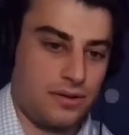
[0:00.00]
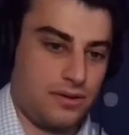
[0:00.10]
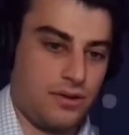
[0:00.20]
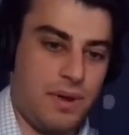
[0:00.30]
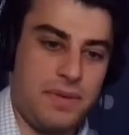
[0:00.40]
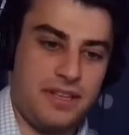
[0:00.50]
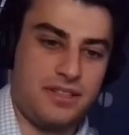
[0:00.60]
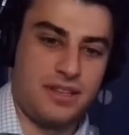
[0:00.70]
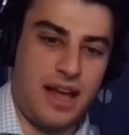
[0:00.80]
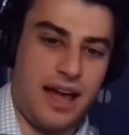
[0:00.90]
Or maybe
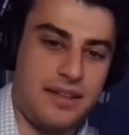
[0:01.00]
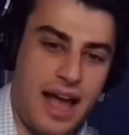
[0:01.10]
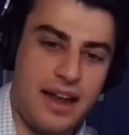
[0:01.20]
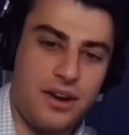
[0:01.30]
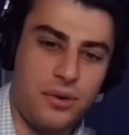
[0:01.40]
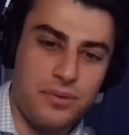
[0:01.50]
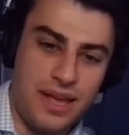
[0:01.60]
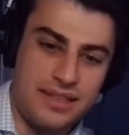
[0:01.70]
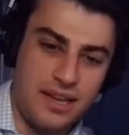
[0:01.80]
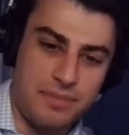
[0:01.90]
I know
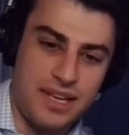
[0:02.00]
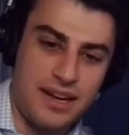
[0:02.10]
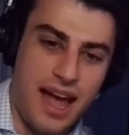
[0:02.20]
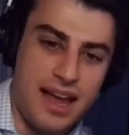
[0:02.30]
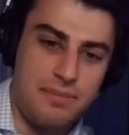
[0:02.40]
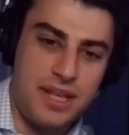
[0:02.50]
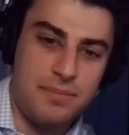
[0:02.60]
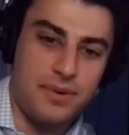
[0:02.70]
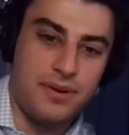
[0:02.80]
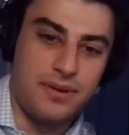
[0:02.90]
it's up to 9
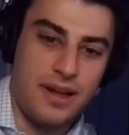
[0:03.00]
people.